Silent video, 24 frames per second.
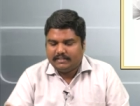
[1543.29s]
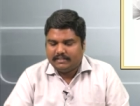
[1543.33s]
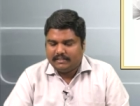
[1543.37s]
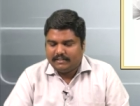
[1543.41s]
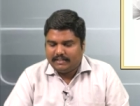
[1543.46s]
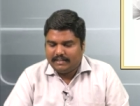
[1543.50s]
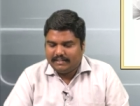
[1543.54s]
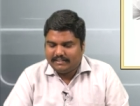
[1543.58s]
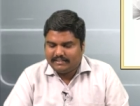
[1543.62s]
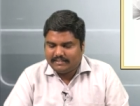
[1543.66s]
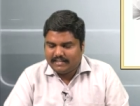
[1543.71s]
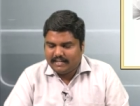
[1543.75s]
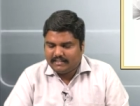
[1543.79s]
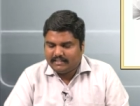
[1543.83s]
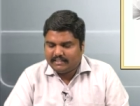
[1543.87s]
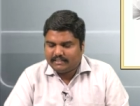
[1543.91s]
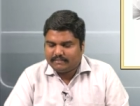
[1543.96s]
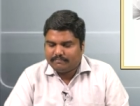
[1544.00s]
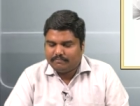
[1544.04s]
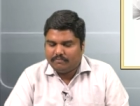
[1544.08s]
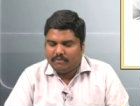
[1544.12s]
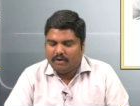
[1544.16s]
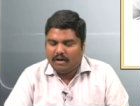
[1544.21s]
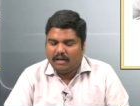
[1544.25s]
let's take the
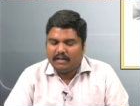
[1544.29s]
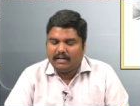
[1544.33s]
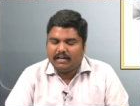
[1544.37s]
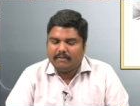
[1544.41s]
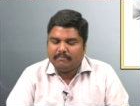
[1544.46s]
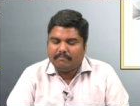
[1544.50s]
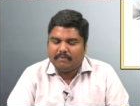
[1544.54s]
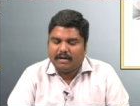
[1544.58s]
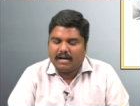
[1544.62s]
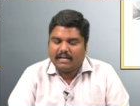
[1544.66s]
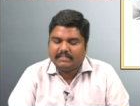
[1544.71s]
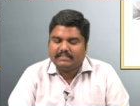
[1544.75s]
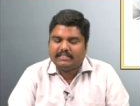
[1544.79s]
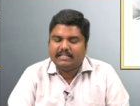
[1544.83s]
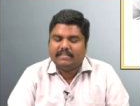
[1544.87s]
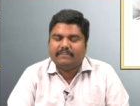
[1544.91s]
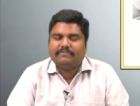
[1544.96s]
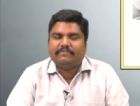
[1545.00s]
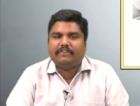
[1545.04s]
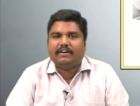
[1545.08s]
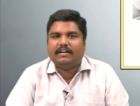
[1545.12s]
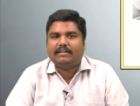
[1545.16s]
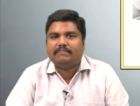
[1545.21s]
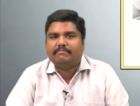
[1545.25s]
small and marginal
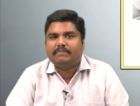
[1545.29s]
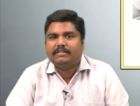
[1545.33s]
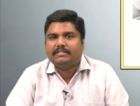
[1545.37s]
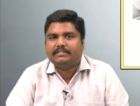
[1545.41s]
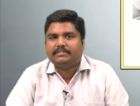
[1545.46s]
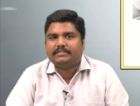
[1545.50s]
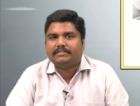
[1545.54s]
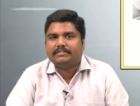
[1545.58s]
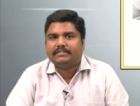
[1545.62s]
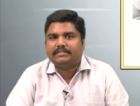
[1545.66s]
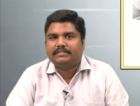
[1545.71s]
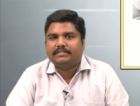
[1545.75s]
farmers.